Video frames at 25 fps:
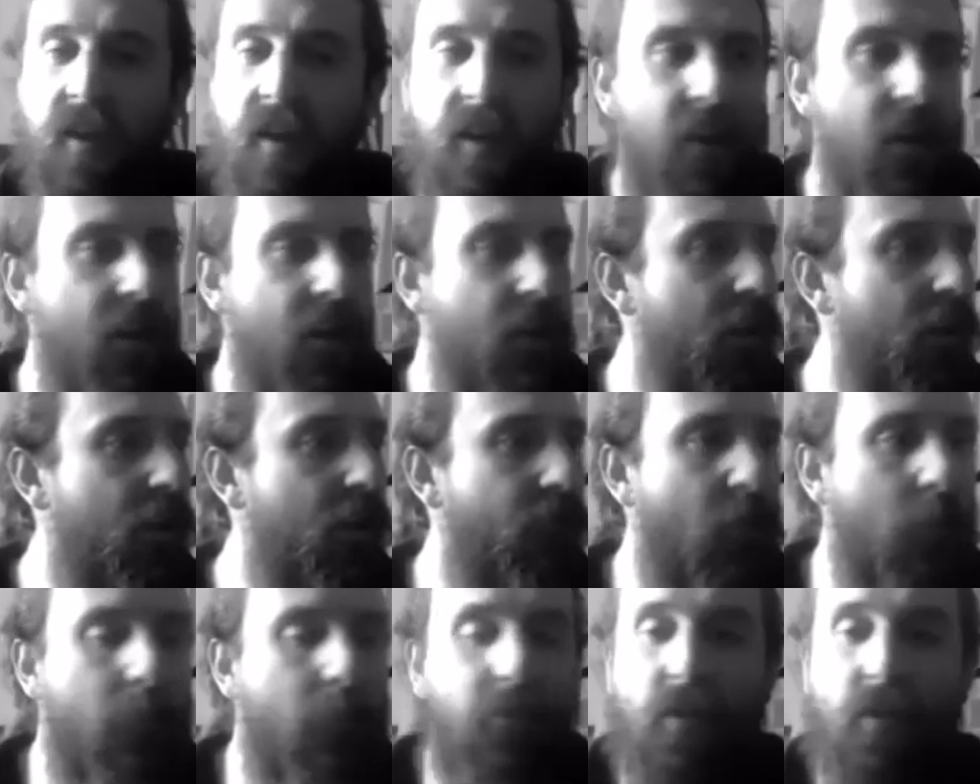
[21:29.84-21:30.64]
Yeah.
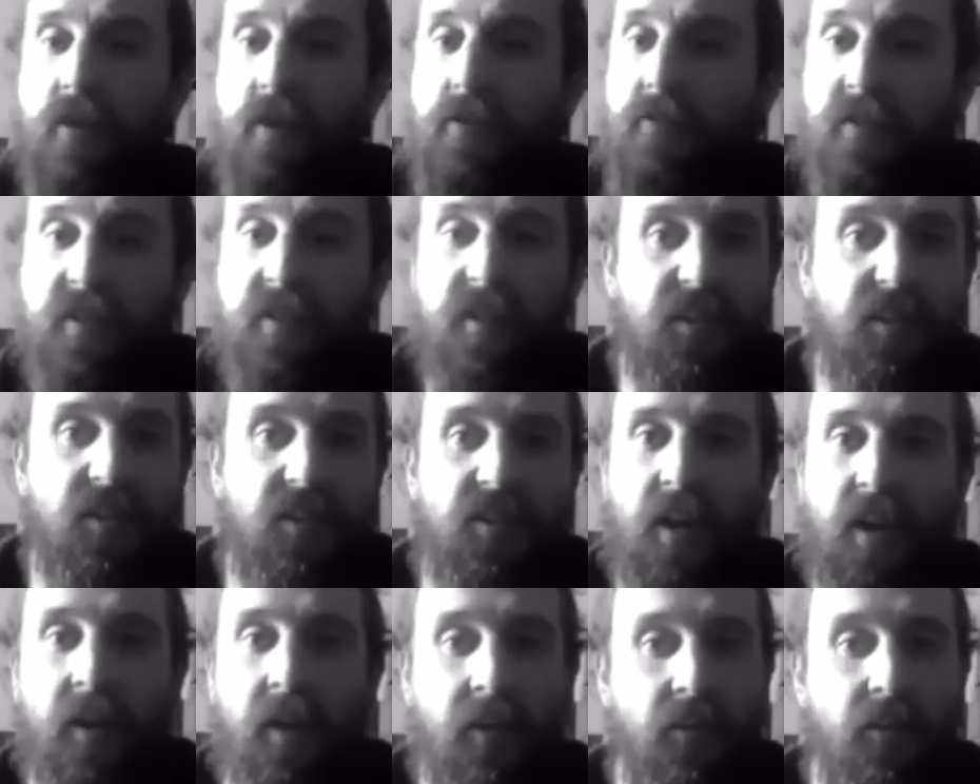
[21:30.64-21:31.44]
The priorities
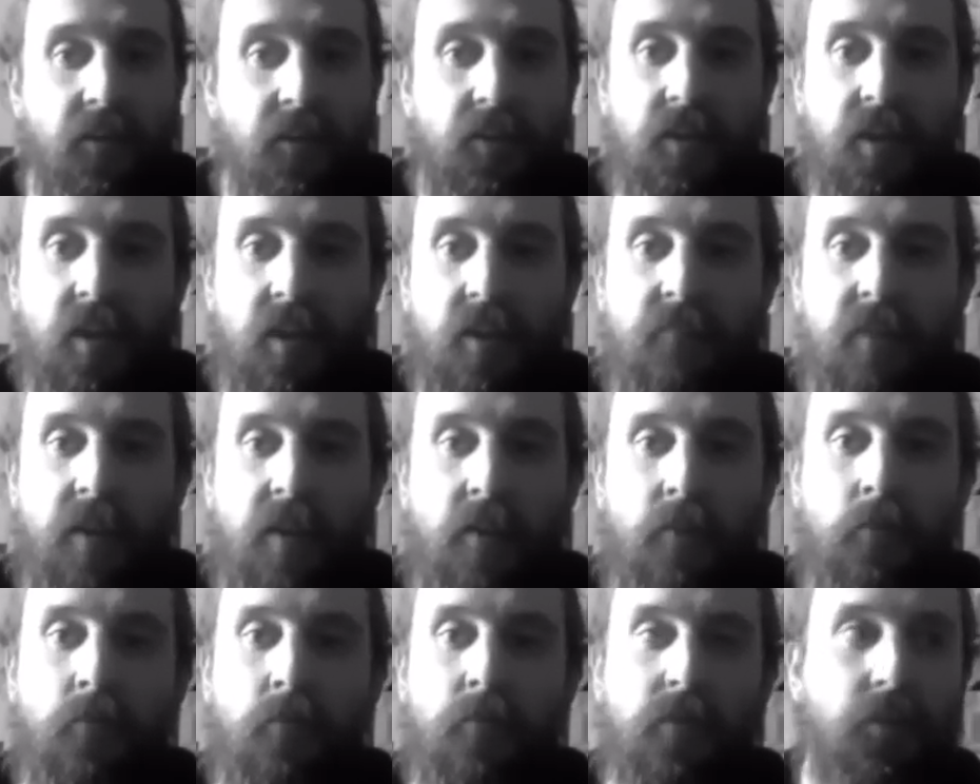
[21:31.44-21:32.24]
changed, and then
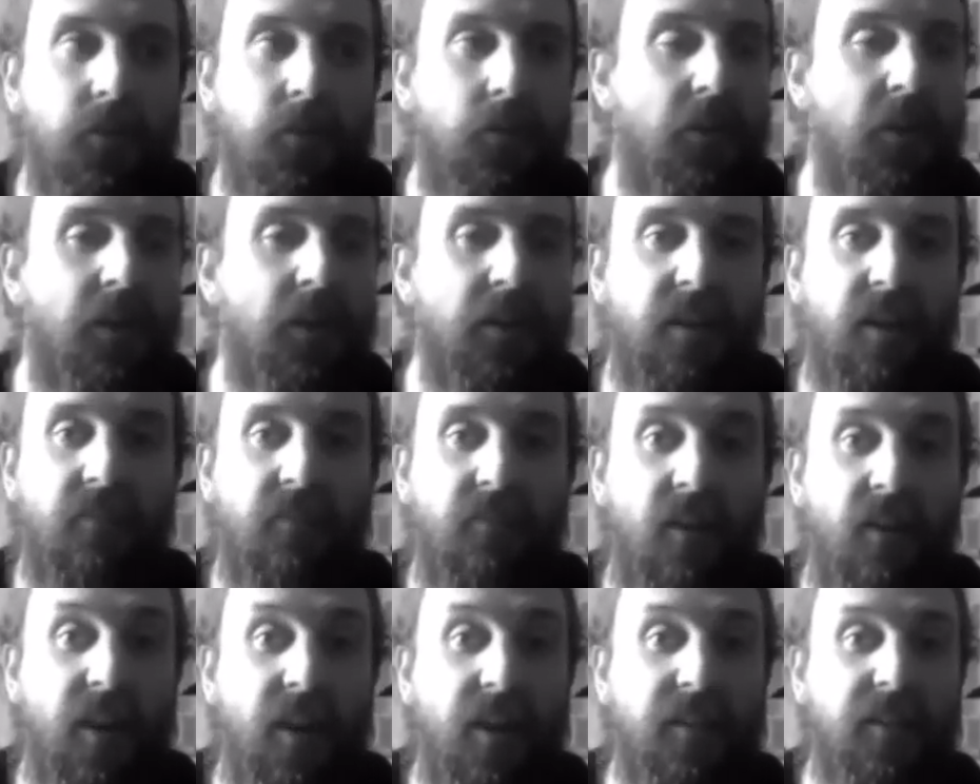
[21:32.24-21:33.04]
all of a sudden it's like,
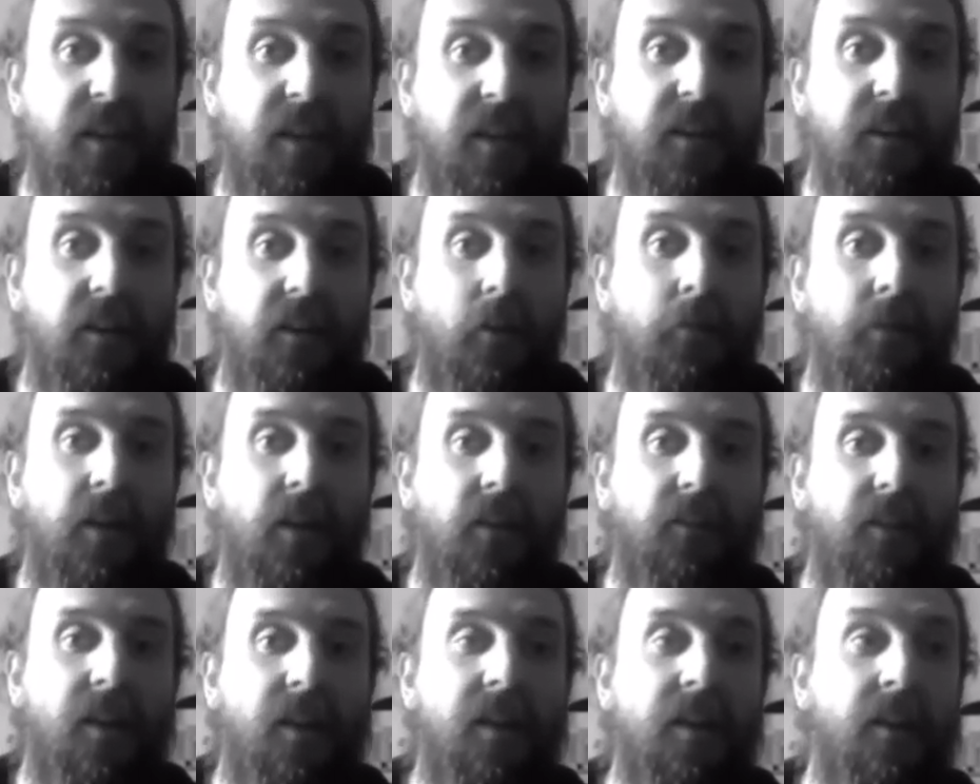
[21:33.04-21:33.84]
right, let's get it going,
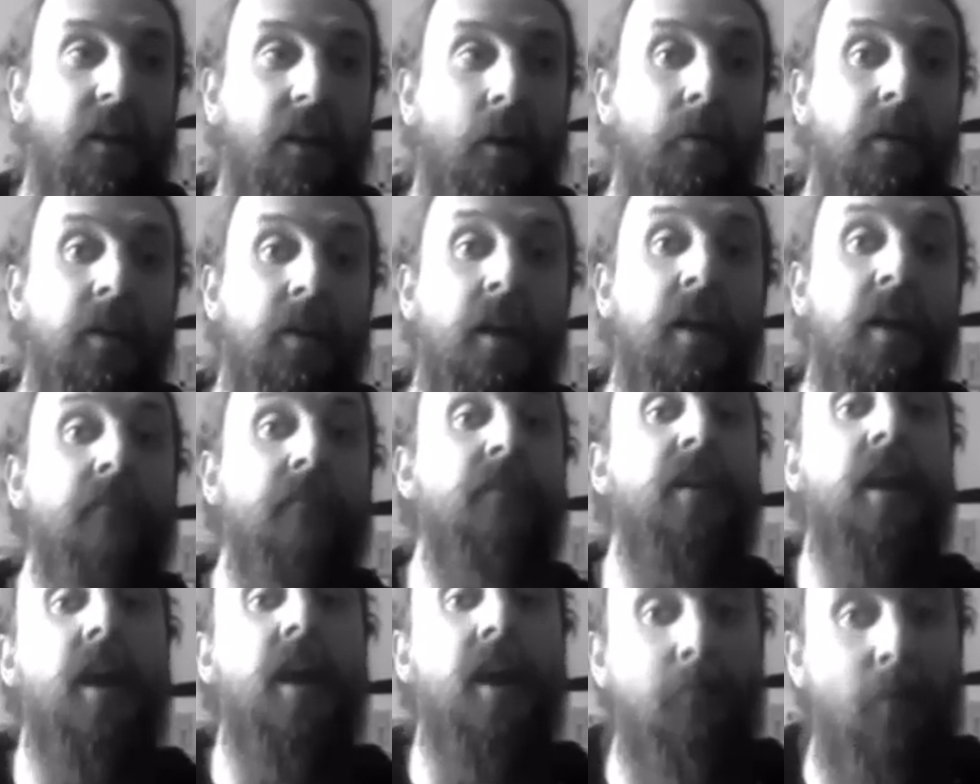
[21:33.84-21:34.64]
and
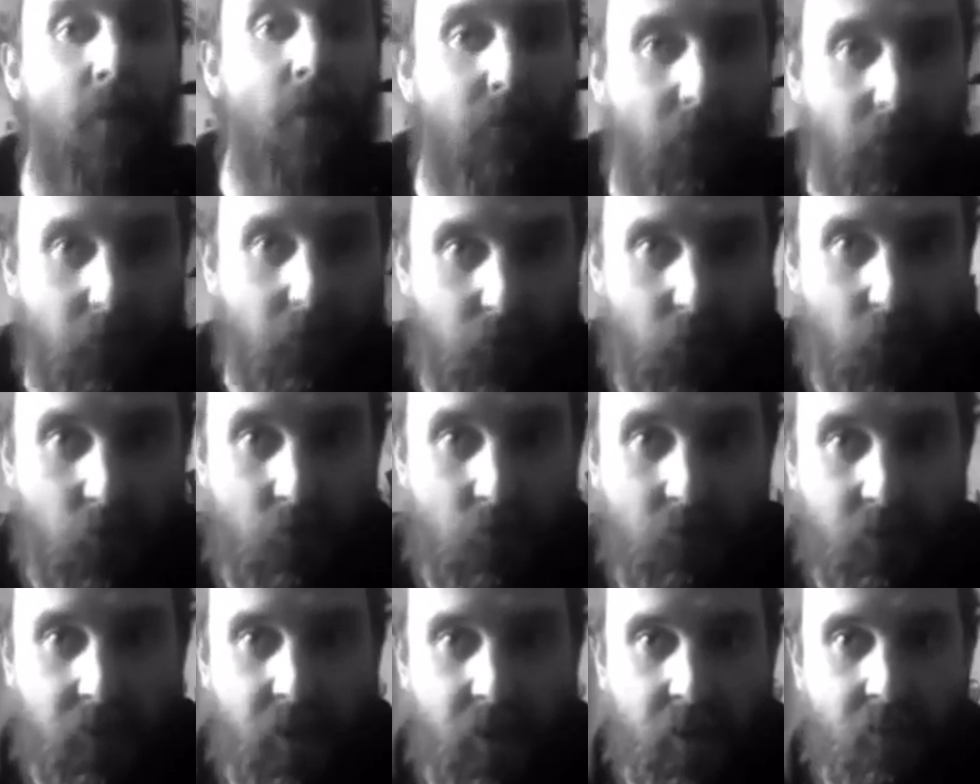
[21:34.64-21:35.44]
then I'm off on
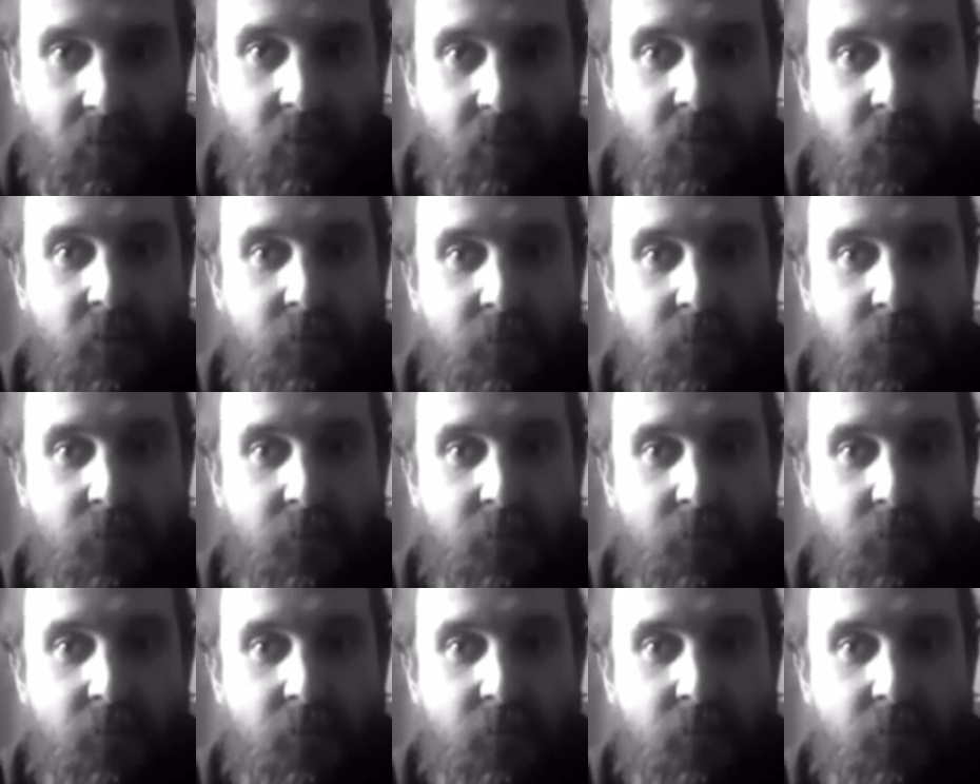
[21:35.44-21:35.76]
tour again.